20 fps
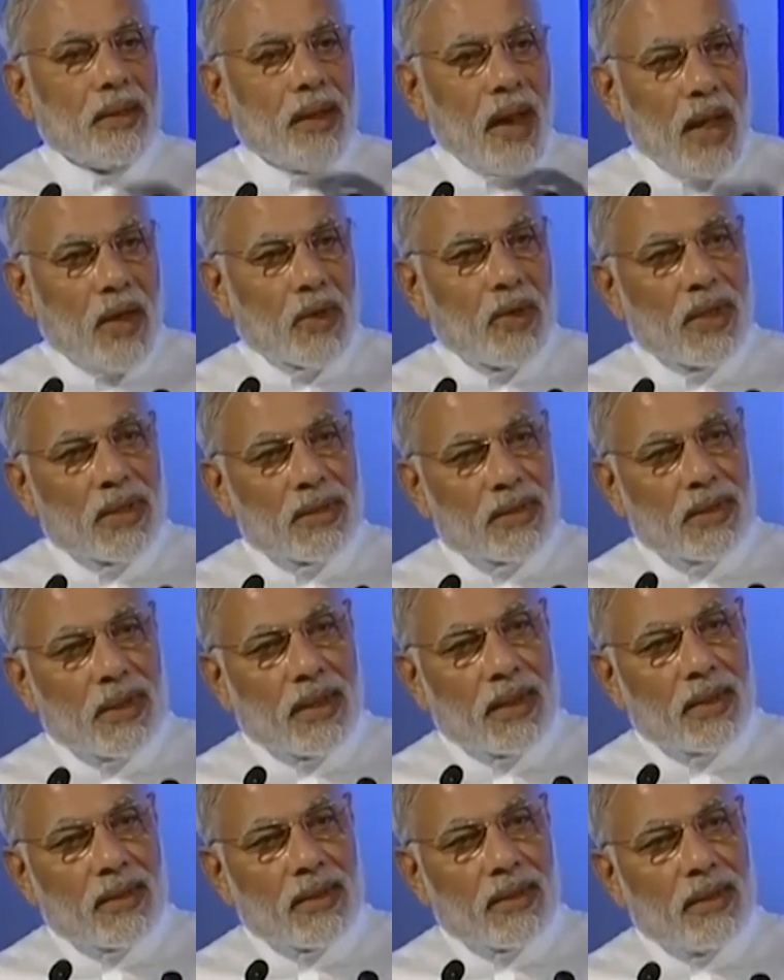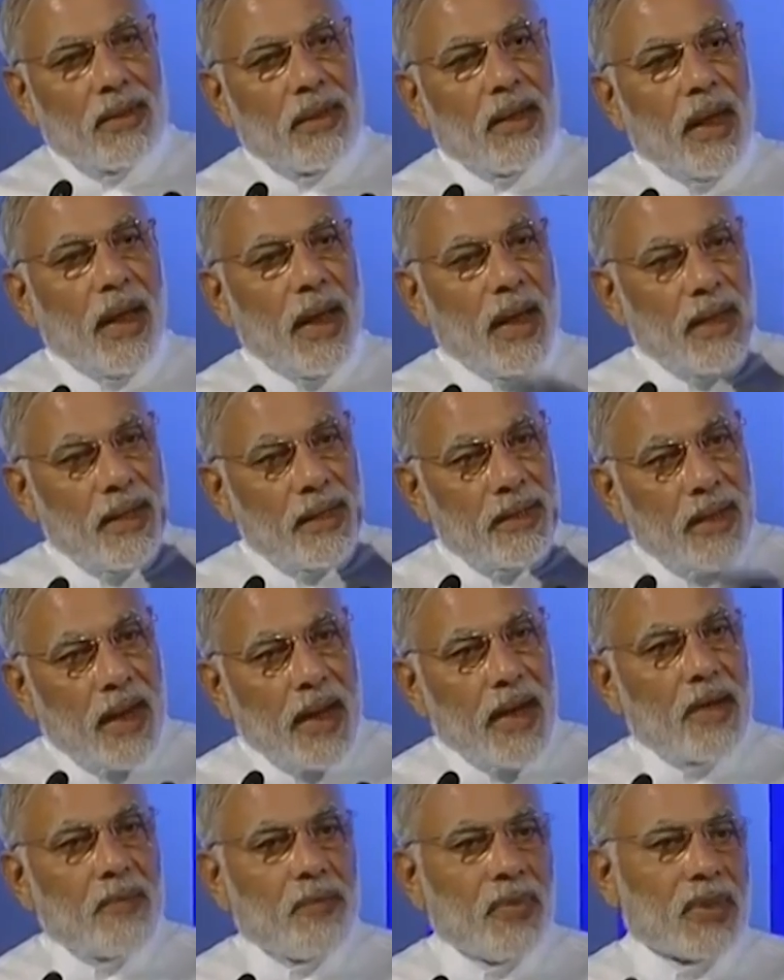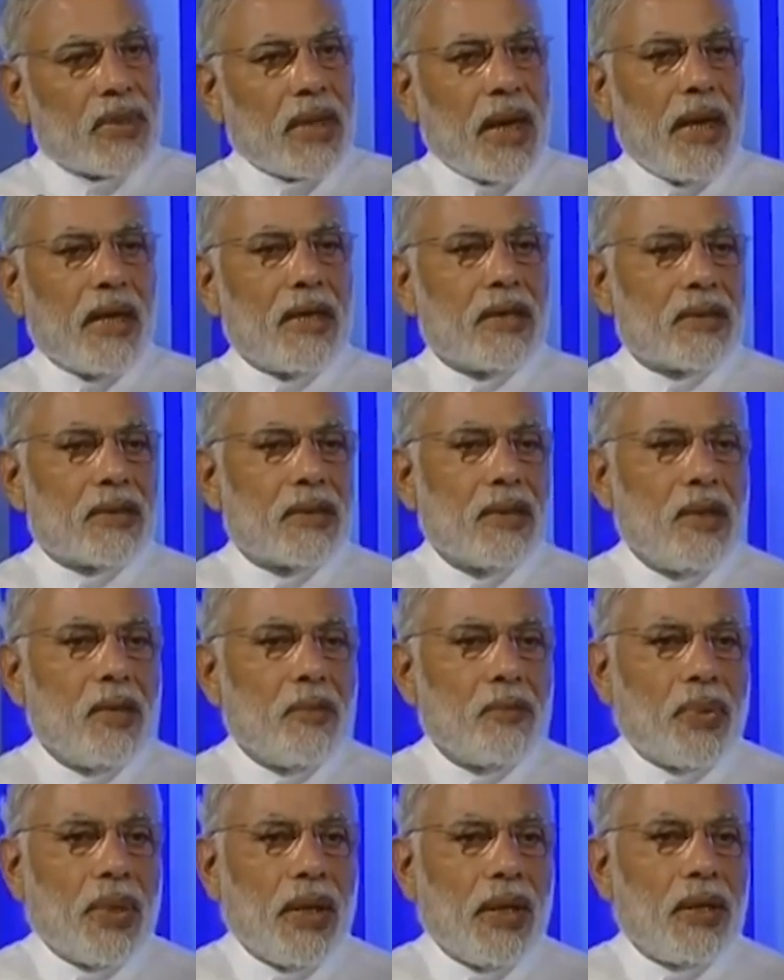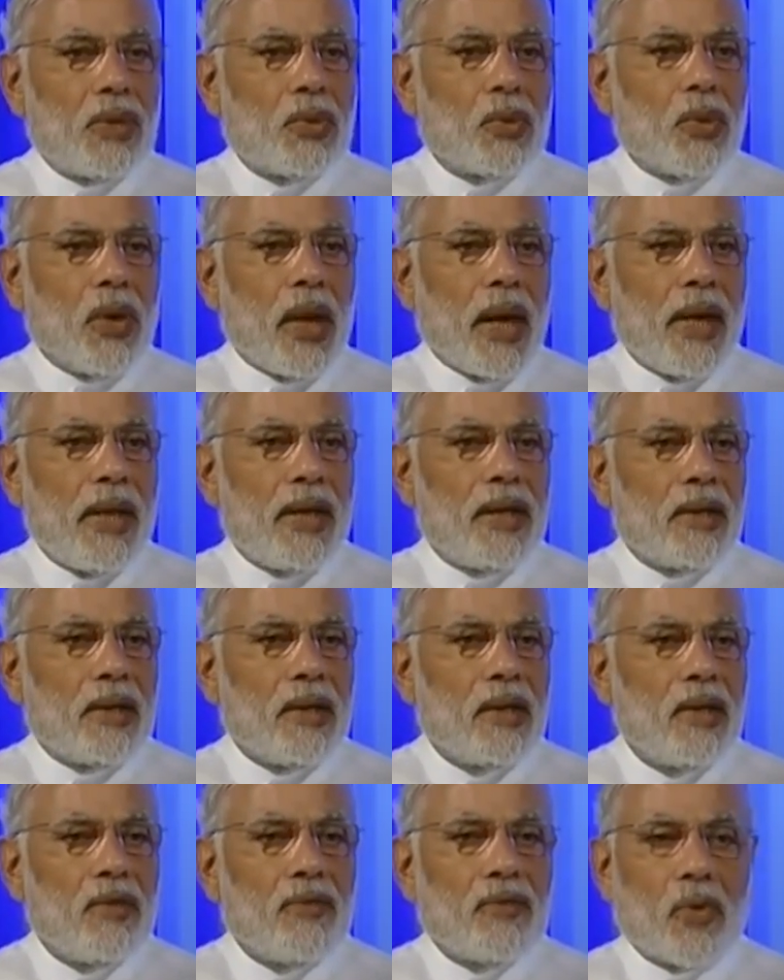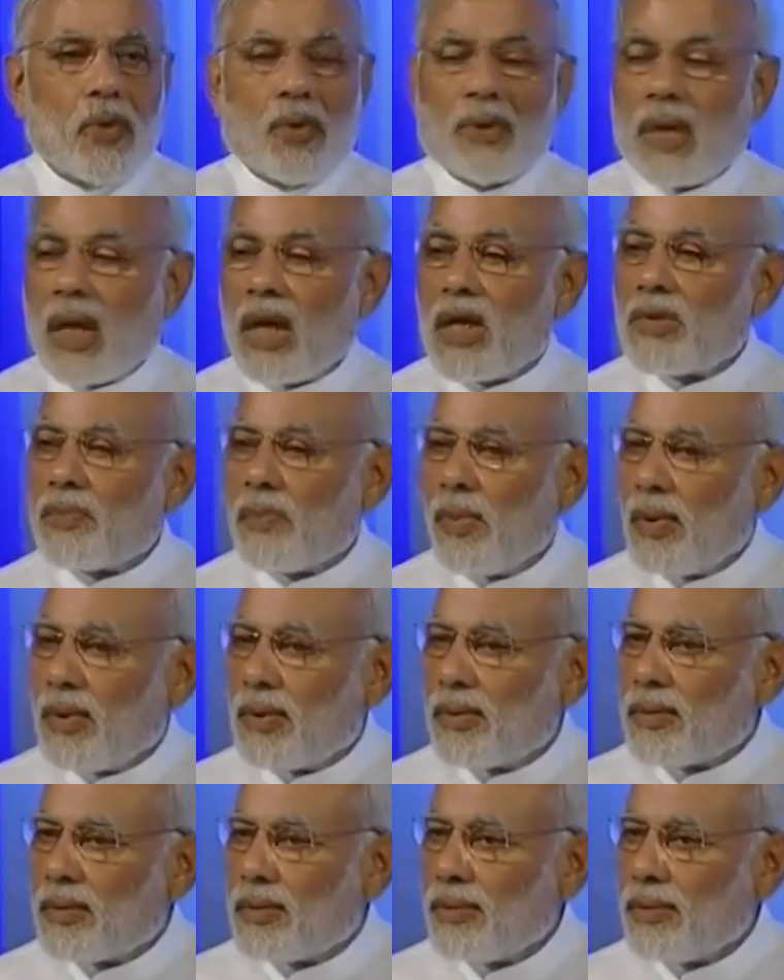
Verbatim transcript: diagnostic and diet, besides free to and fro transport.